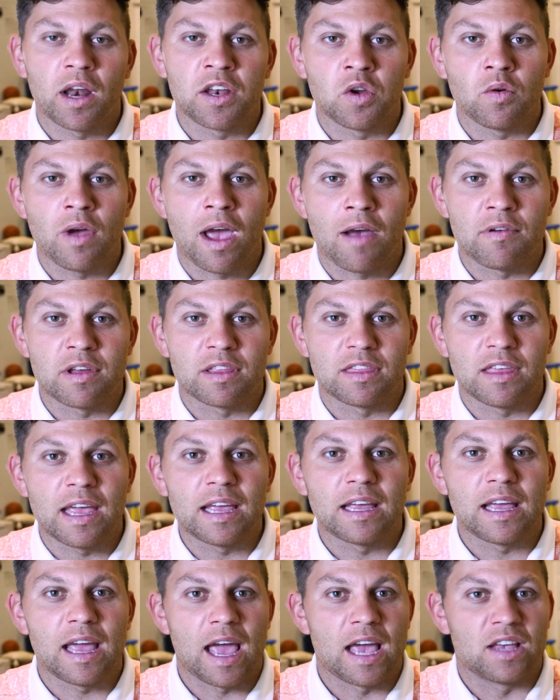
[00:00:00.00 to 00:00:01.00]
to do
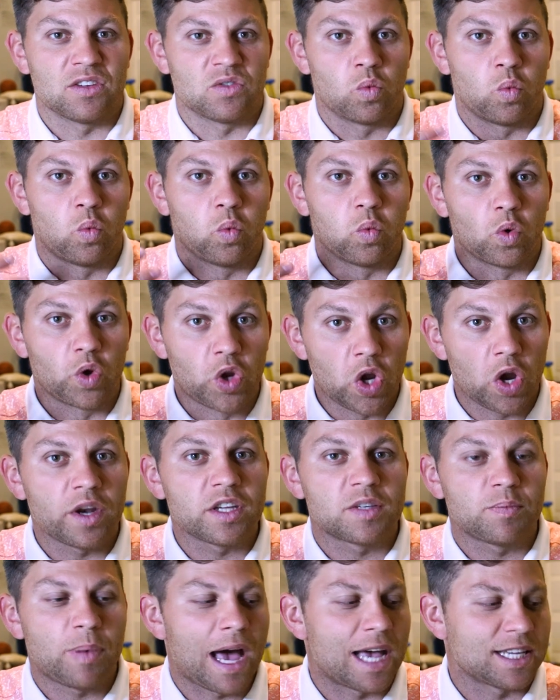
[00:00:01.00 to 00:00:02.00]
everything as good
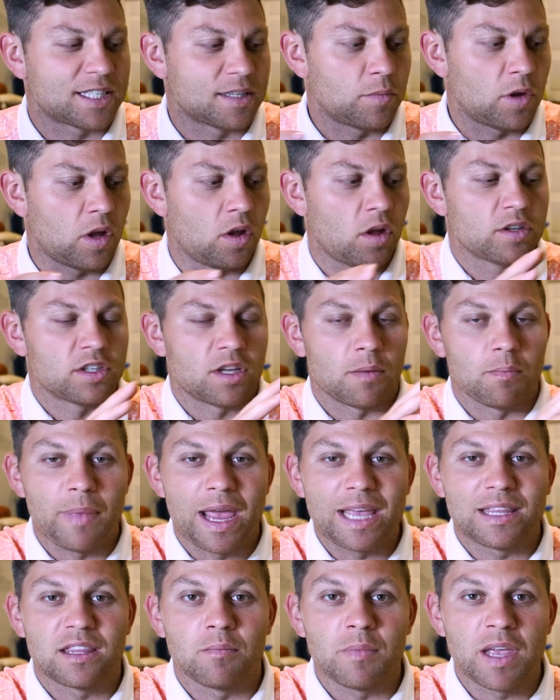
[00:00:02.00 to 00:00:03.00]
as possible to
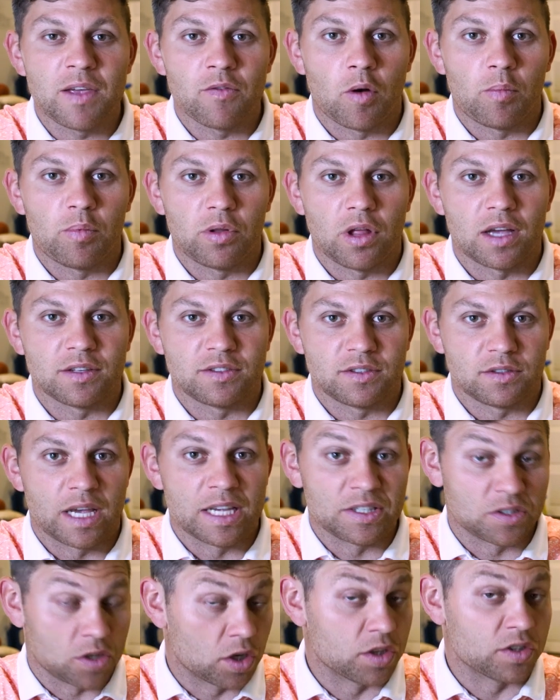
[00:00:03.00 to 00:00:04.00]
make the Mevo Plus
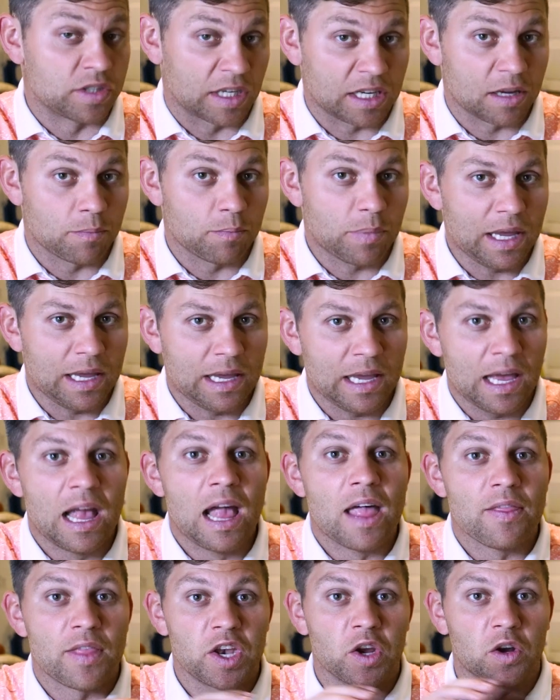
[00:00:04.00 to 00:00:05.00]
as good as it can be,
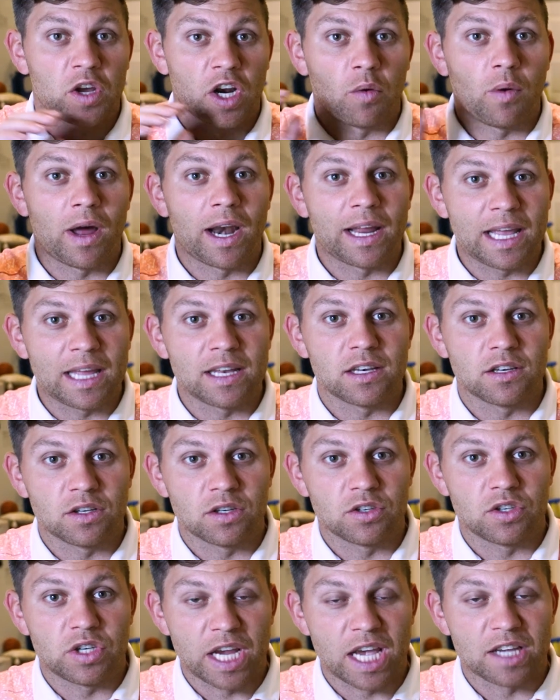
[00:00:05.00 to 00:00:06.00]
then you're gonna wanna get
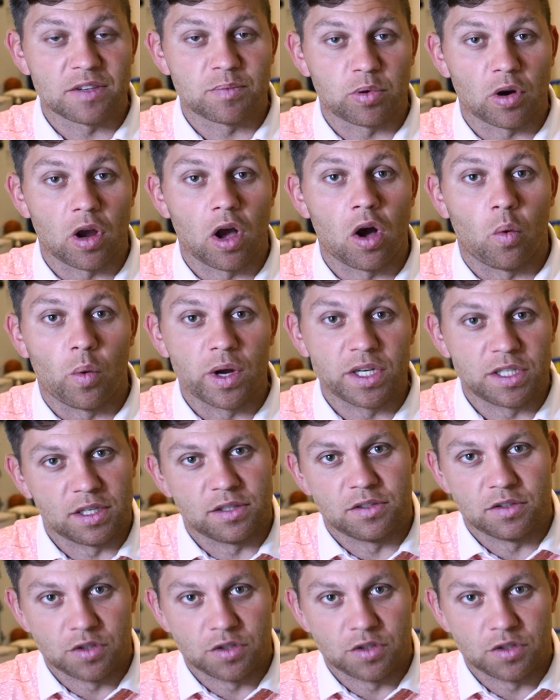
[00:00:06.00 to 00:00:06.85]
GSPRO, which is